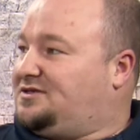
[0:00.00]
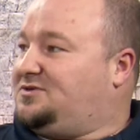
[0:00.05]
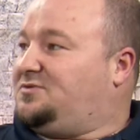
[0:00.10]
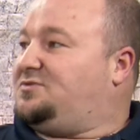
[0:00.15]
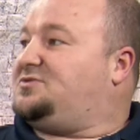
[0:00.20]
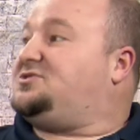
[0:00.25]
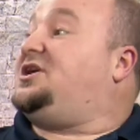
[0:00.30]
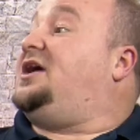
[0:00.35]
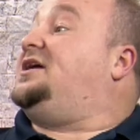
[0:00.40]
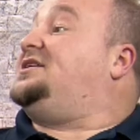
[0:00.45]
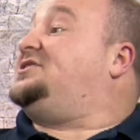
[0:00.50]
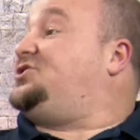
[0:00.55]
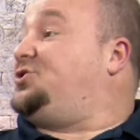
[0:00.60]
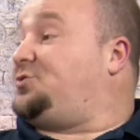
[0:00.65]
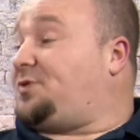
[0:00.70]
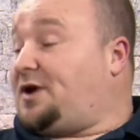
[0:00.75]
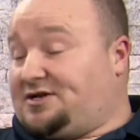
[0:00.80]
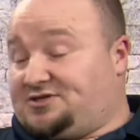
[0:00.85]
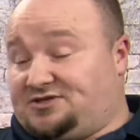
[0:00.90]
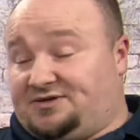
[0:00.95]
Yes, you're
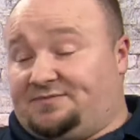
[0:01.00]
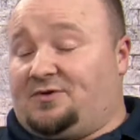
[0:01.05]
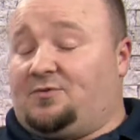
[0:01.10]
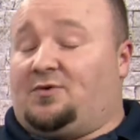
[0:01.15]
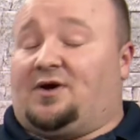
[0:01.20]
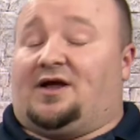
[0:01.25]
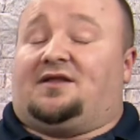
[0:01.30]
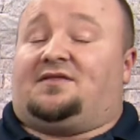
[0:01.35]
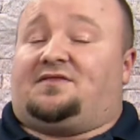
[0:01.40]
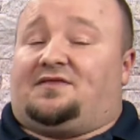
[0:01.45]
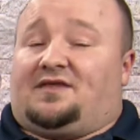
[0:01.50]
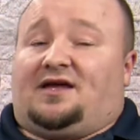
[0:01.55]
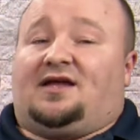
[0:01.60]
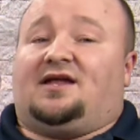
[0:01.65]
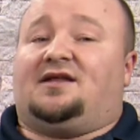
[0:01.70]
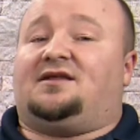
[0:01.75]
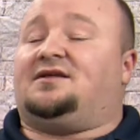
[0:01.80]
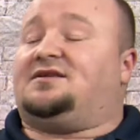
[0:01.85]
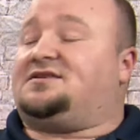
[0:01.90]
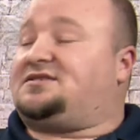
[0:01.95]
right, Jimmy Witt.
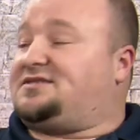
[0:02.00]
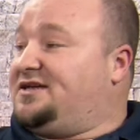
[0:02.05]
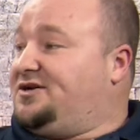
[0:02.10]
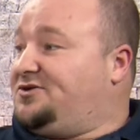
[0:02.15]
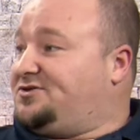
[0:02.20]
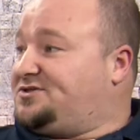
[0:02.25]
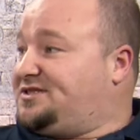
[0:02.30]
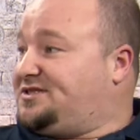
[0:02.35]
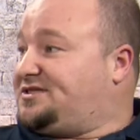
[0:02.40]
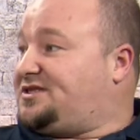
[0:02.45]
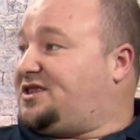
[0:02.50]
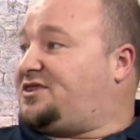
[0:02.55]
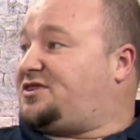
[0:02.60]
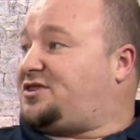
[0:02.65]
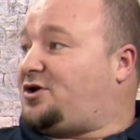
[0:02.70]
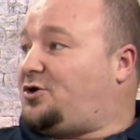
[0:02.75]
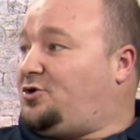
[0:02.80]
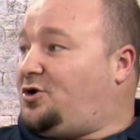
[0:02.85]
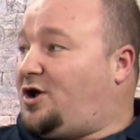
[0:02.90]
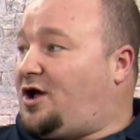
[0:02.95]
Then Seals is the
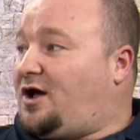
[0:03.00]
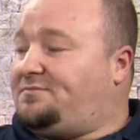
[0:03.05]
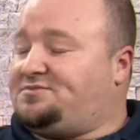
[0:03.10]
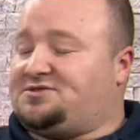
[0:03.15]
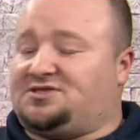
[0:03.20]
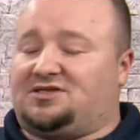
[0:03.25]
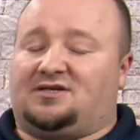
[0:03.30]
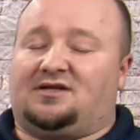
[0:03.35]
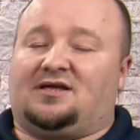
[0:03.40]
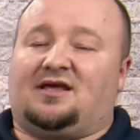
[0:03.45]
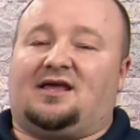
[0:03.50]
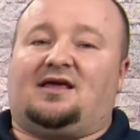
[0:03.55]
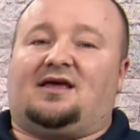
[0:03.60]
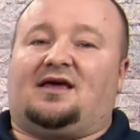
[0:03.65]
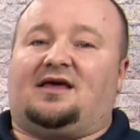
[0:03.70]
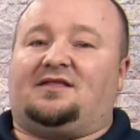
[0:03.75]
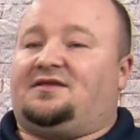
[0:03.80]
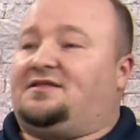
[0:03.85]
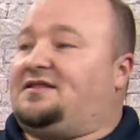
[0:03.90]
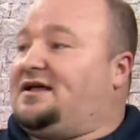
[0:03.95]
third option,
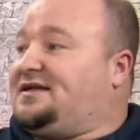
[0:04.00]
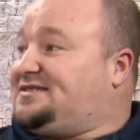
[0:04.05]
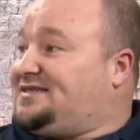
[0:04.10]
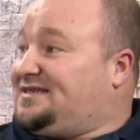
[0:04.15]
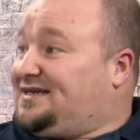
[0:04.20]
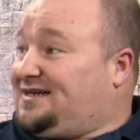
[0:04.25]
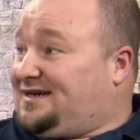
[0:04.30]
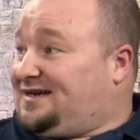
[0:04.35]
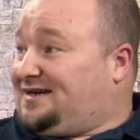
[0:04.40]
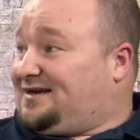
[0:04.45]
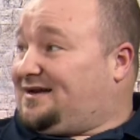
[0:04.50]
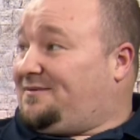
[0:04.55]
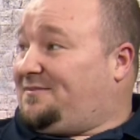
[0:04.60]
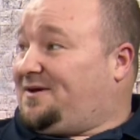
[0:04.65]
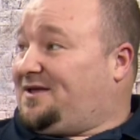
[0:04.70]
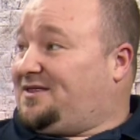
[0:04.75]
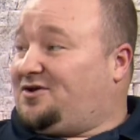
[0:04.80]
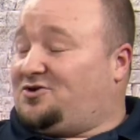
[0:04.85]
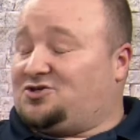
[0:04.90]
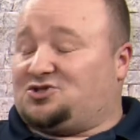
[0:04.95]
and then that's it. I
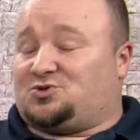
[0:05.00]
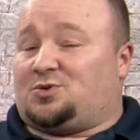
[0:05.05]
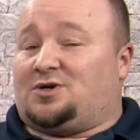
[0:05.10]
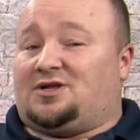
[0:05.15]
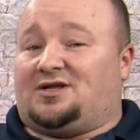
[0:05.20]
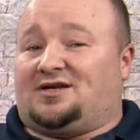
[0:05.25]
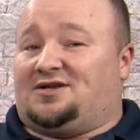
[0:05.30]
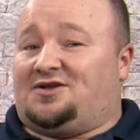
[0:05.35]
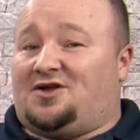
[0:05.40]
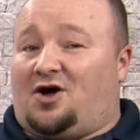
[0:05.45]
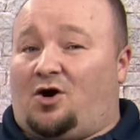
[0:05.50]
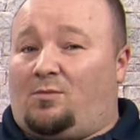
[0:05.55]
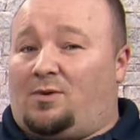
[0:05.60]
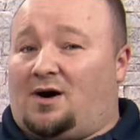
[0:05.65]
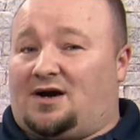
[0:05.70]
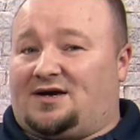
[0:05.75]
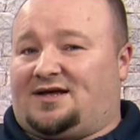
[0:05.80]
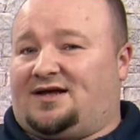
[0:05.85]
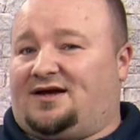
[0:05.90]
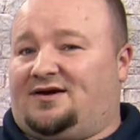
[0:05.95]
mean, there's really
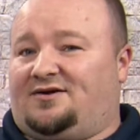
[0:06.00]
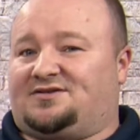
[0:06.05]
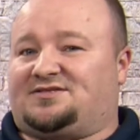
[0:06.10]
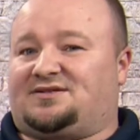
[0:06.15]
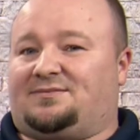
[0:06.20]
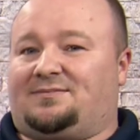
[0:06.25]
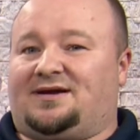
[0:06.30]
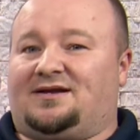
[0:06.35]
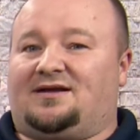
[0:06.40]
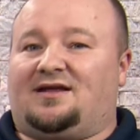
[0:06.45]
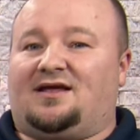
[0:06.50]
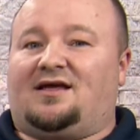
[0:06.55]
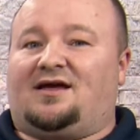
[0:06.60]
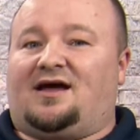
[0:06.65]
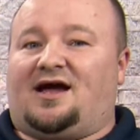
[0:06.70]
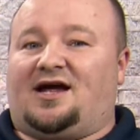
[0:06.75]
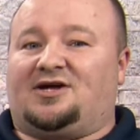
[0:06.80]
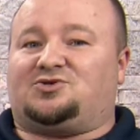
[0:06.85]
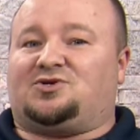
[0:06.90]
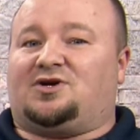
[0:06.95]
nobody else. I mean,
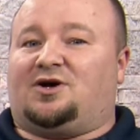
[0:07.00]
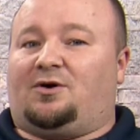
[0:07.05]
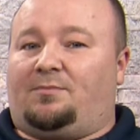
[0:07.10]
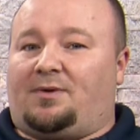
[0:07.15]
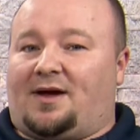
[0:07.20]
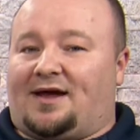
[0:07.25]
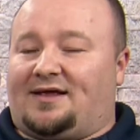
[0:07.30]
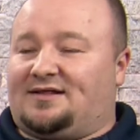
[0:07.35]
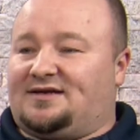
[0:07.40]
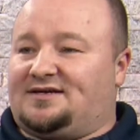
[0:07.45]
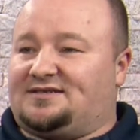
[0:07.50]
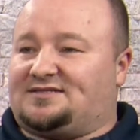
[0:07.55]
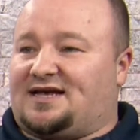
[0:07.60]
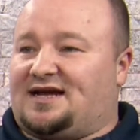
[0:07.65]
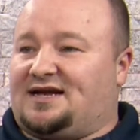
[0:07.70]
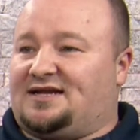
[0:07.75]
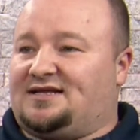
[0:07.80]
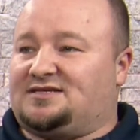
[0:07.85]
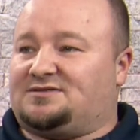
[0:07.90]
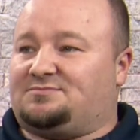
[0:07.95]
Adriel Bailey has
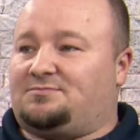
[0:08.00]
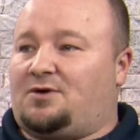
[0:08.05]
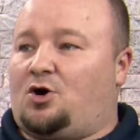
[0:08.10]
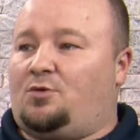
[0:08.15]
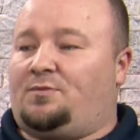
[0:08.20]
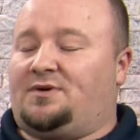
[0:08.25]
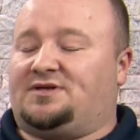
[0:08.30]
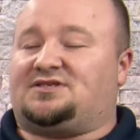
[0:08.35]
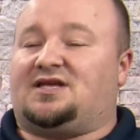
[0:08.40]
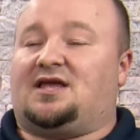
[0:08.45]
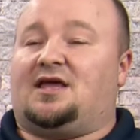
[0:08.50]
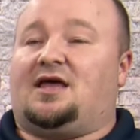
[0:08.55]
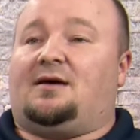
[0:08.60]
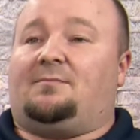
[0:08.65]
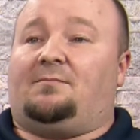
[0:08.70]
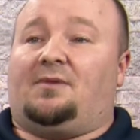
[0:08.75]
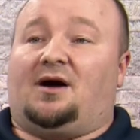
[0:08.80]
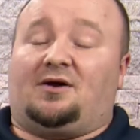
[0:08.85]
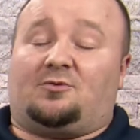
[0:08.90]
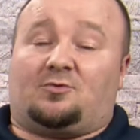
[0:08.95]
had his moments,
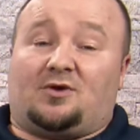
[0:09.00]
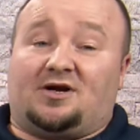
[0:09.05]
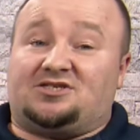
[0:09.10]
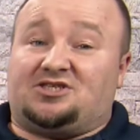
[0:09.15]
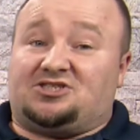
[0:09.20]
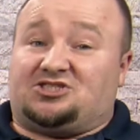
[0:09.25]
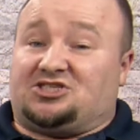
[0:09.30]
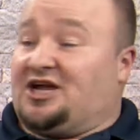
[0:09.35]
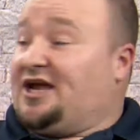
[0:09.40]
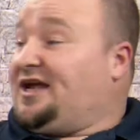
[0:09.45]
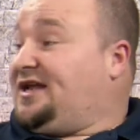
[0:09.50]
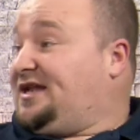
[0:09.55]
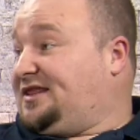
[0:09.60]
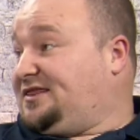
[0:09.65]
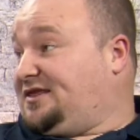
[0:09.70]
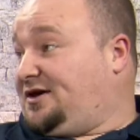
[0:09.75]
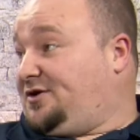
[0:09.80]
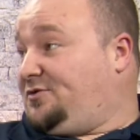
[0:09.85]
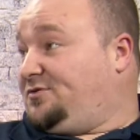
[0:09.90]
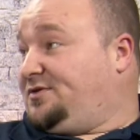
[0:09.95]
but Reggie Chaney,
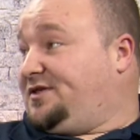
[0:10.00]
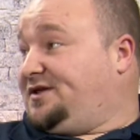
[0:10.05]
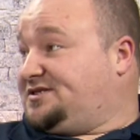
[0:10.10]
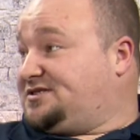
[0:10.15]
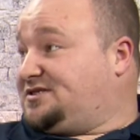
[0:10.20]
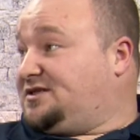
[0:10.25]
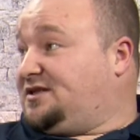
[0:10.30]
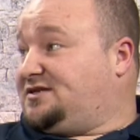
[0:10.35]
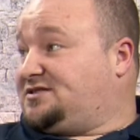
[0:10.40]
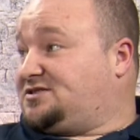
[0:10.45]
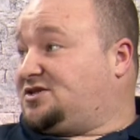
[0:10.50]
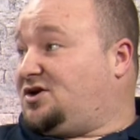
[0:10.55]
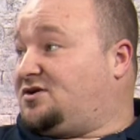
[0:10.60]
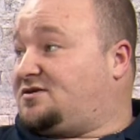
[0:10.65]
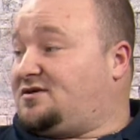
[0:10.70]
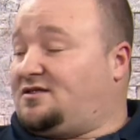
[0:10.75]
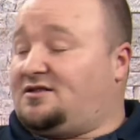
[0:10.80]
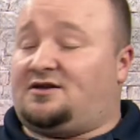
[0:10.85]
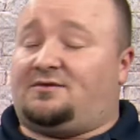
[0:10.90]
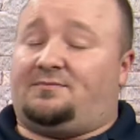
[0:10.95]
though, let's talk
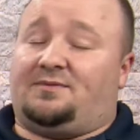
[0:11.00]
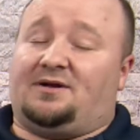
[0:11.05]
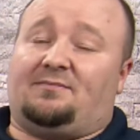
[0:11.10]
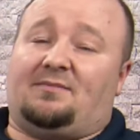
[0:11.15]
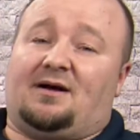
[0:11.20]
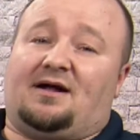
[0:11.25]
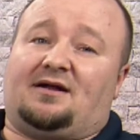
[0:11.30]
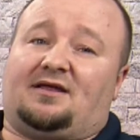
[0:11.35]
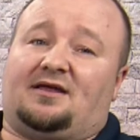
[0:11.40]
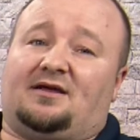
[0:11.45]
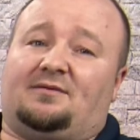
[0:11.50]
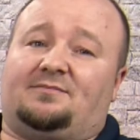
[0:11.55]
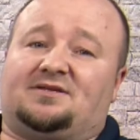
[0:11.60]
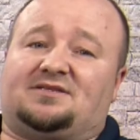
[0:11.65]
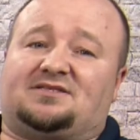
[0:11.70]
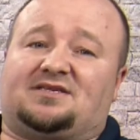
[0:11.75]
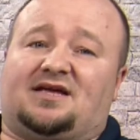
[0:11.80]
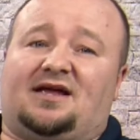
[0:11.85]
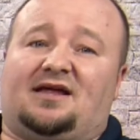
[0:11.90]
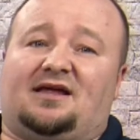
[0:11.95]
a little bit about him and
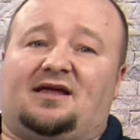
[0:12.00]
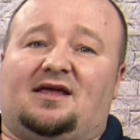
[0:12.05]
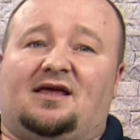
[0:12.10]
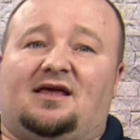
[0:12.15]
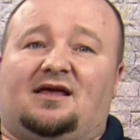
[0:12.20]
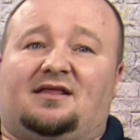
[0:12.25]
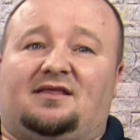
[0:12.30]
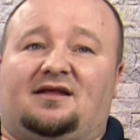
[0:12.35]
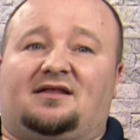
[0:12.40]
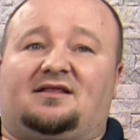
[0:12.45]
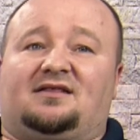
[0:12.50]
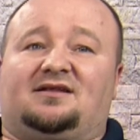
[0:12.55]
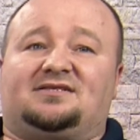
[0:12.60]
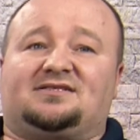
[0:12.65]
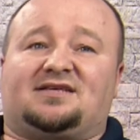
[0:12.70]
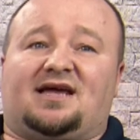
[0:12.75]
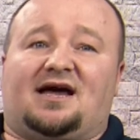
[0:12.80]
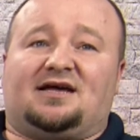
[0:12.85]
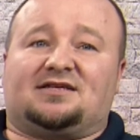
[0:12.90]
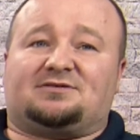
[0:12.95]
say that this
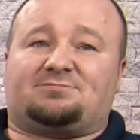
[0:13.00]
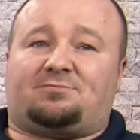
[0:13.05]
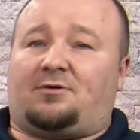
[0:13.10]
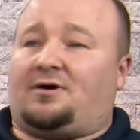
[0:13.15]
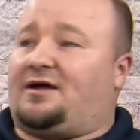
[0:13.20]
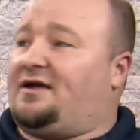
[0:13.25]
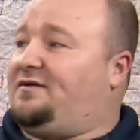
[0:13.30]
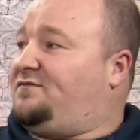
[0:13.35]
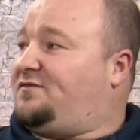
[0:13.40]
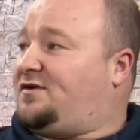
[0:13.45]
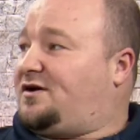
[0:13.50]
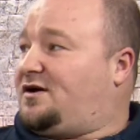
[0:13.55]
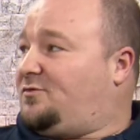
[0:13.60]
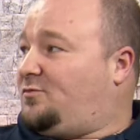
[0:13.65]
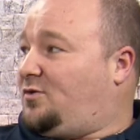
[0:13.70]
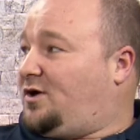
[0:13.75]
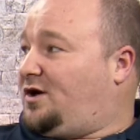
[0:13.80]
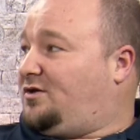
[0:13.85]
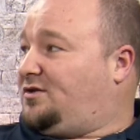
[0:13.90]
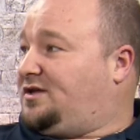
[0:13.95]
guy's playing very
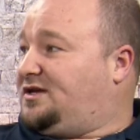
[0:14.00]
well.